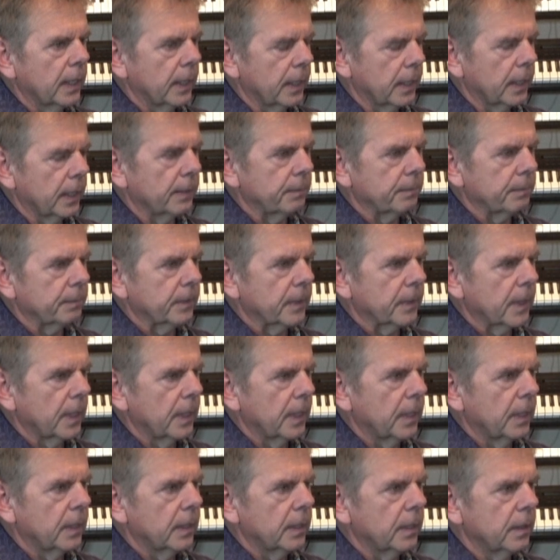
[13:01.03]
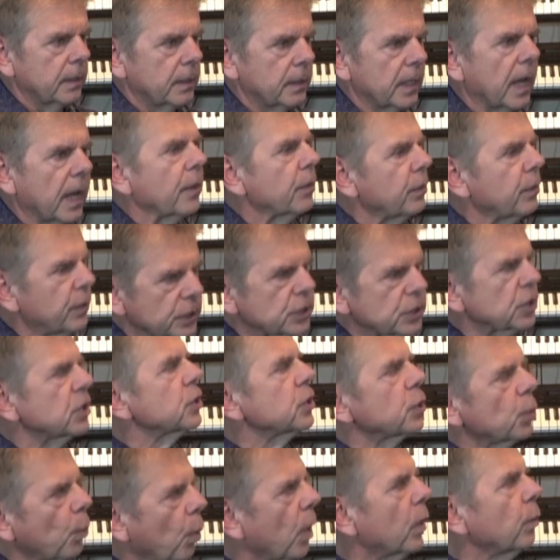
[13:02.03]
yeah, this
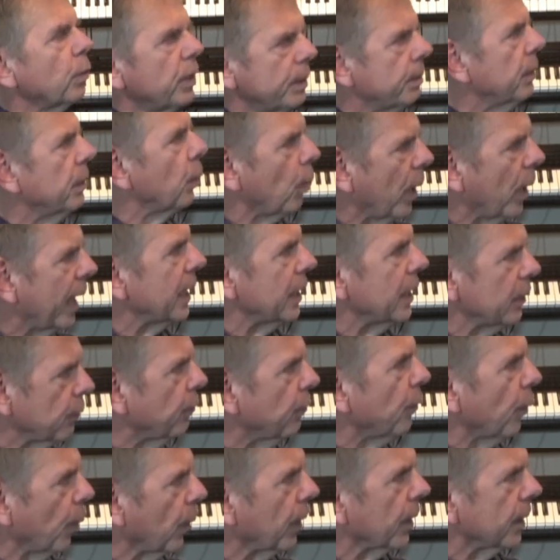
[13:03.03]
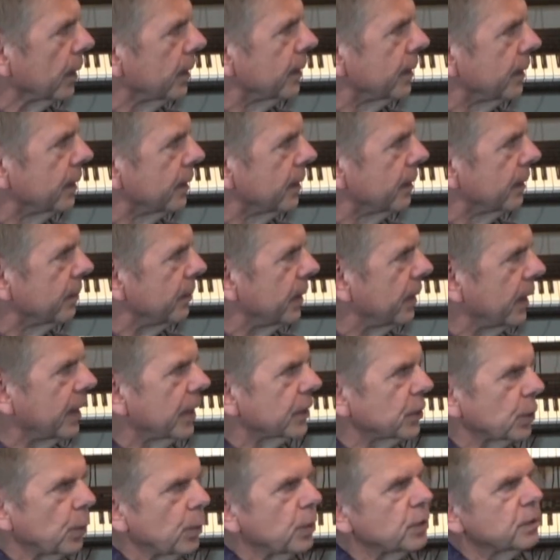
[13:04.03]
is the one we've been waiting for,
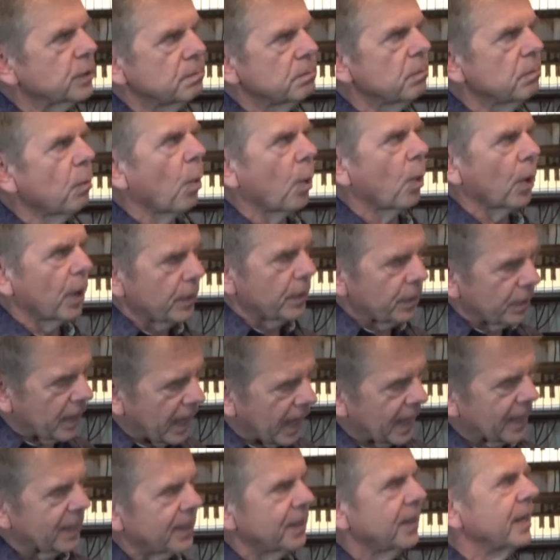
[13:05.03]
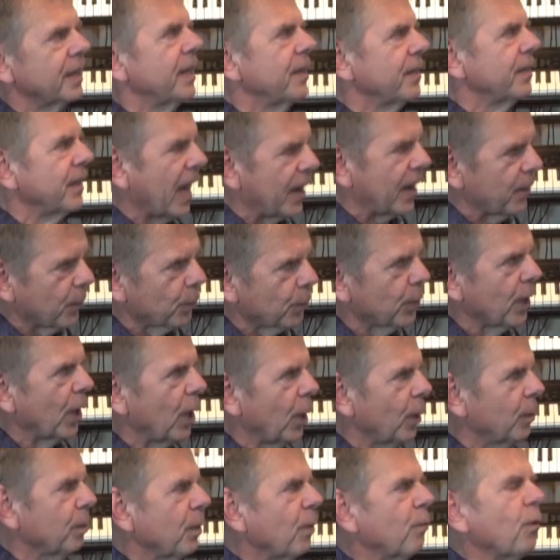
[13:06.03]
because it was more in that
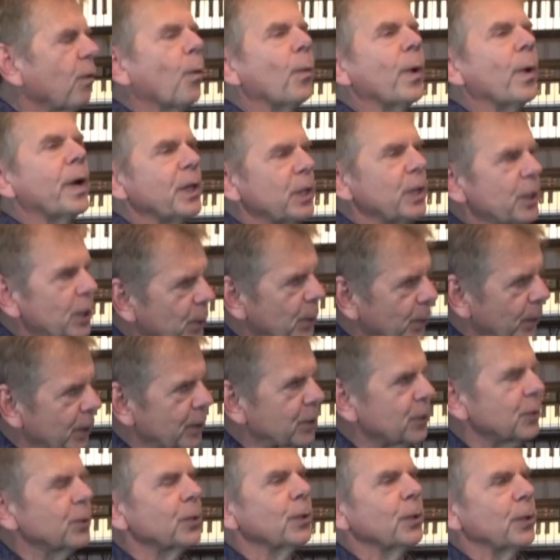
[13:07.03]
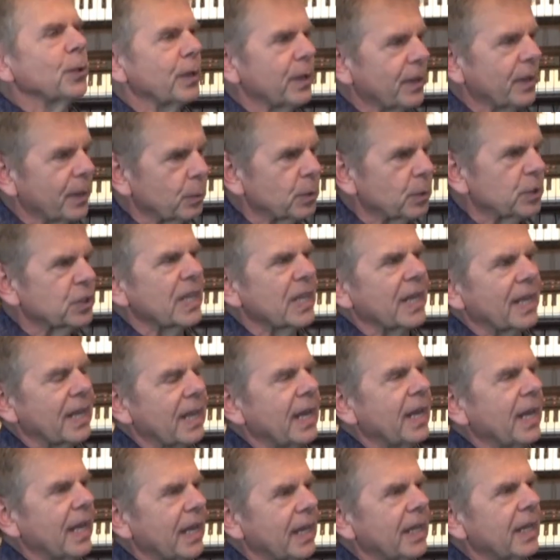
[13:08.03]
realm of Awaiting Your Return, and it was
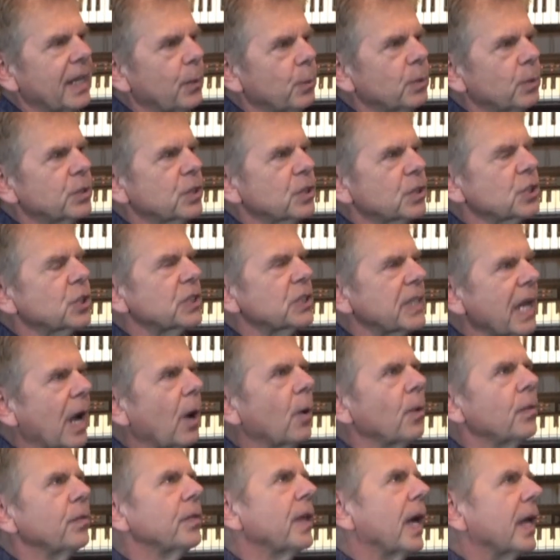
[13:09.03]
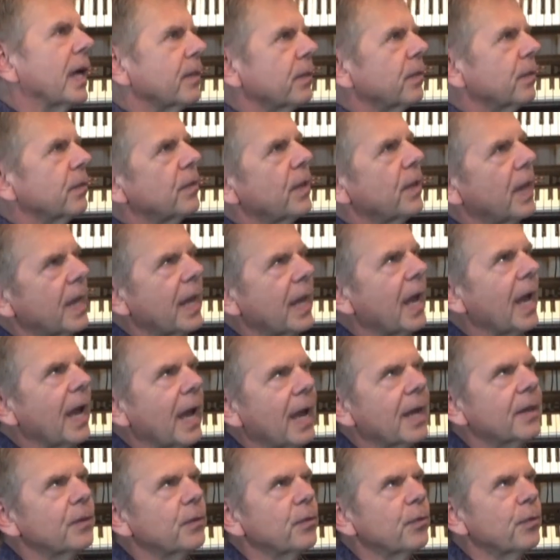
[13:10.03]
the sound that they
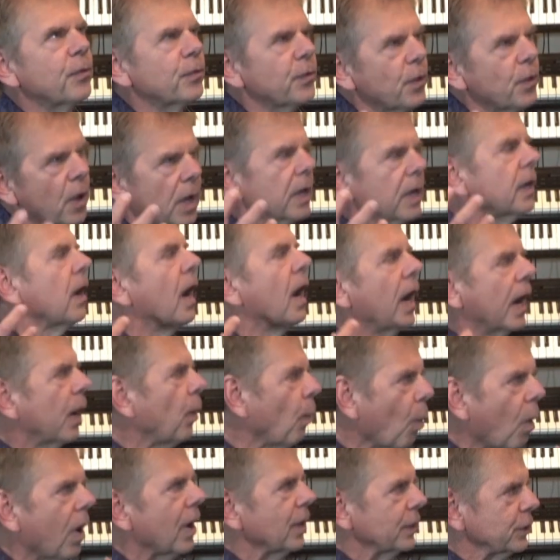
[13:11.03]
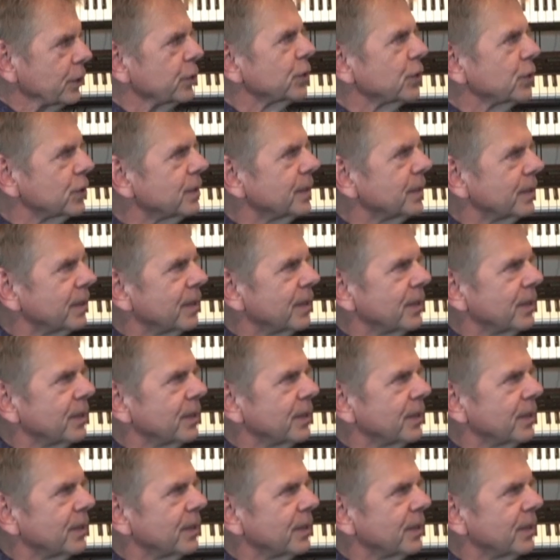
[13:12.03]
had thought I was